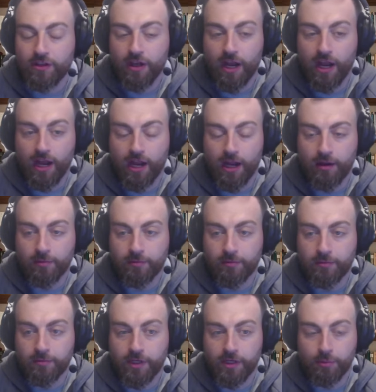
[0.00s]

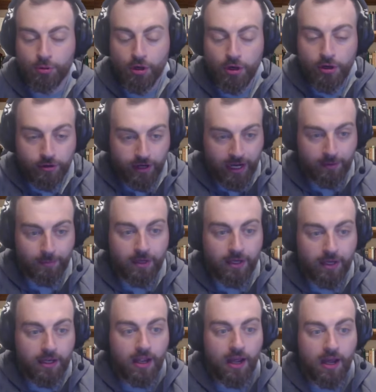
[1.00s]
um, program.
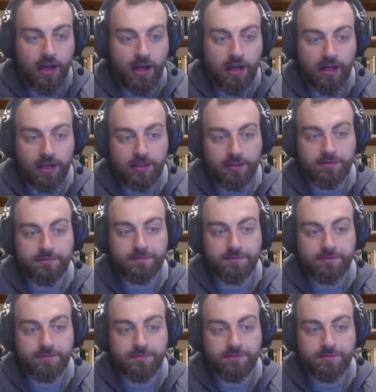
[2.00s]
Uh,